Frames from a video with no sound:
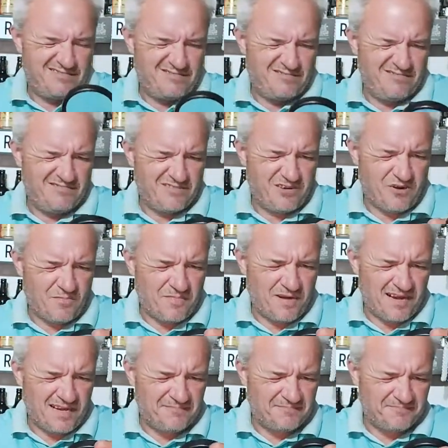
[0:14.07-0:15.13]
Oh God,
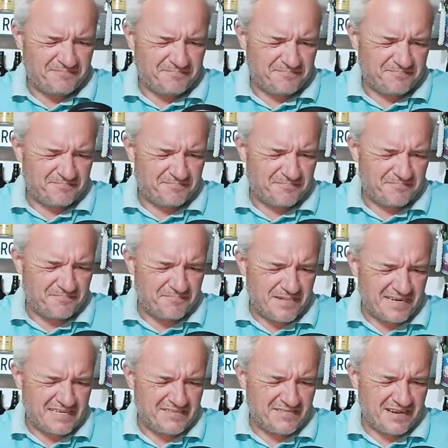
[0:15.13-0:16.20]
my
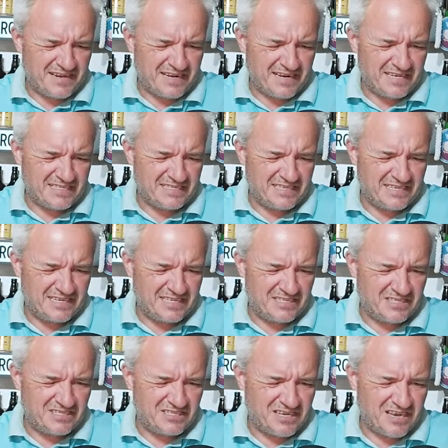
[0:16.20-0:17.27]
magnifying glass
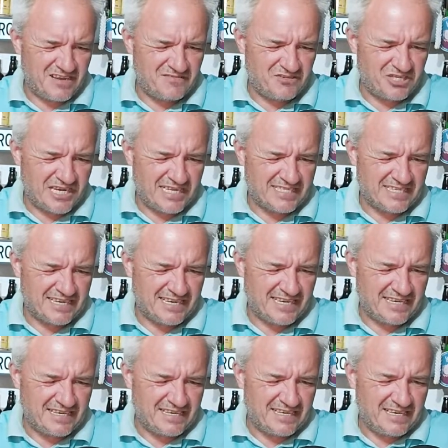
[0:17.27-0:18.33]
is so chatty.
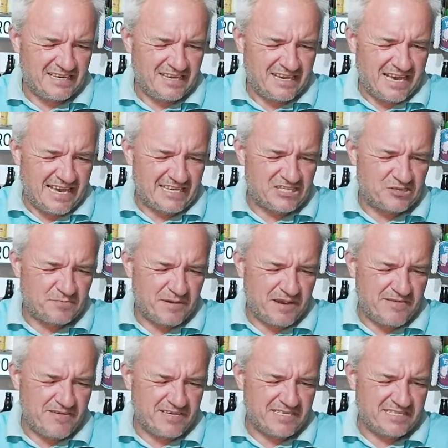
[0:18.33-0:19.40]

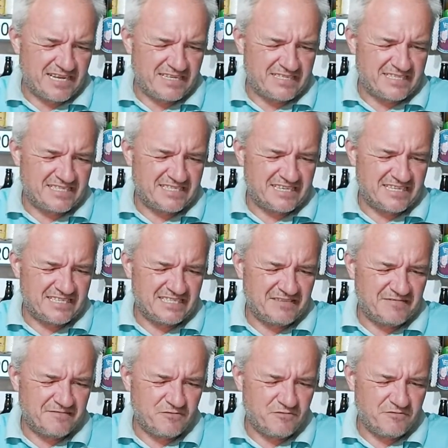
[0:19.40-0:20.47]
Experience that distinctive
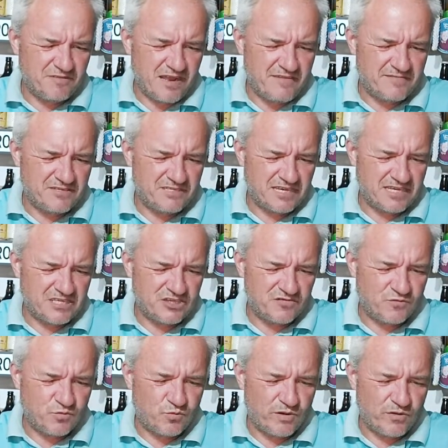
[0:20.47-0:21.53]
full flavoured taste of
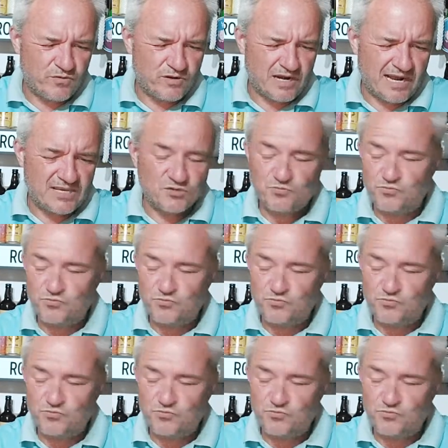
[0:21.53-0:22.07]
a world-class